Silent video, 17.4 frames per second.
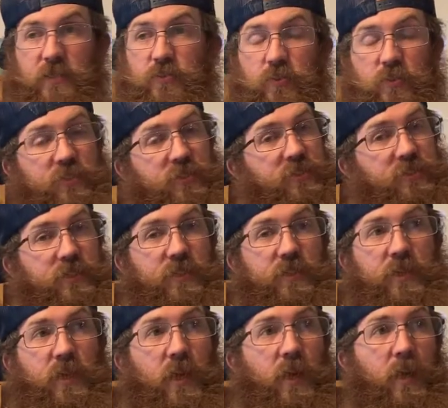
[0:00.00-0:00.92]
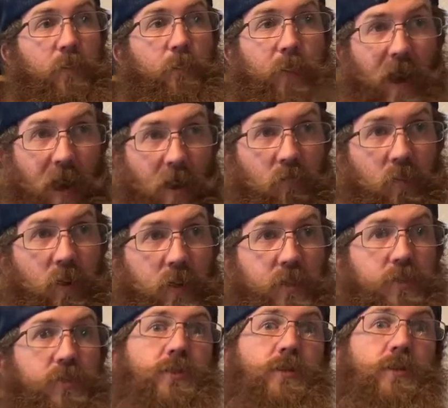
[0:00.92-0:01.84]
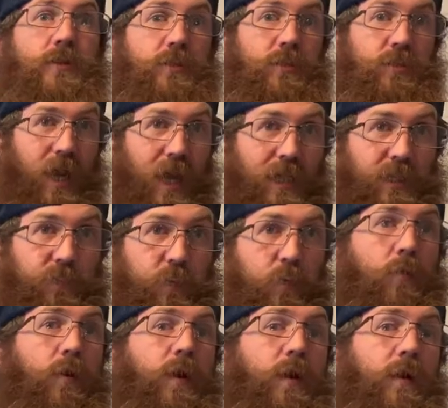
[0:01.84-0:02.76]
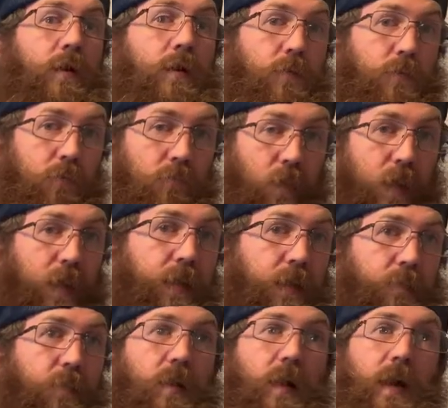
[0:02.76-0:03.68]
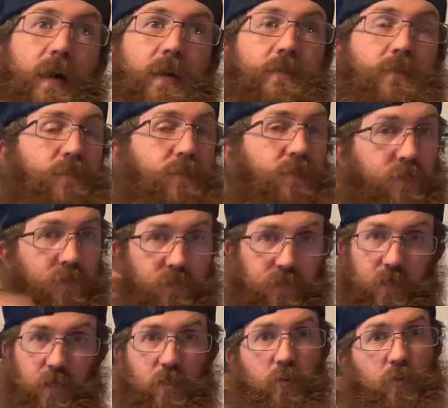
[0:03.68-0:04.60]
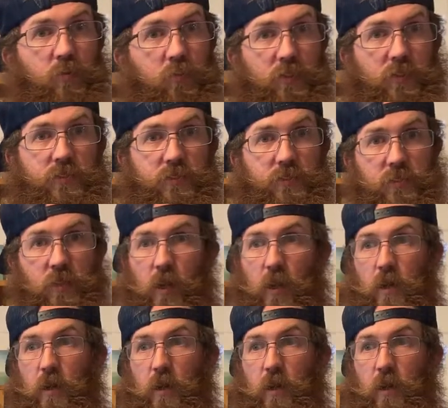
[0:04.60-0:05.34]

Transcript: As you can see, Pyrex, Jasperware, uranium glass, continuous